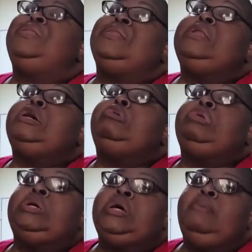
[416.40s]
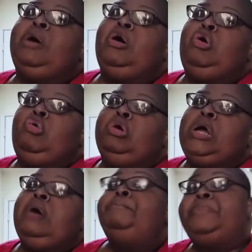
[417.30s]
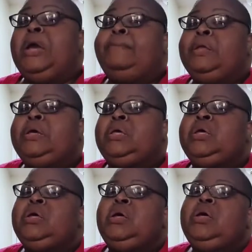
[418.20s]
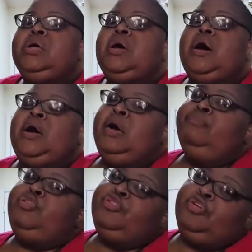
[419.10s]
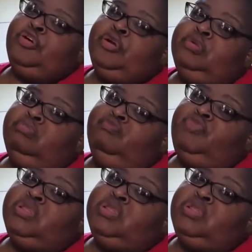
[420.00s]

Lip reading: been leery about going out in public to certain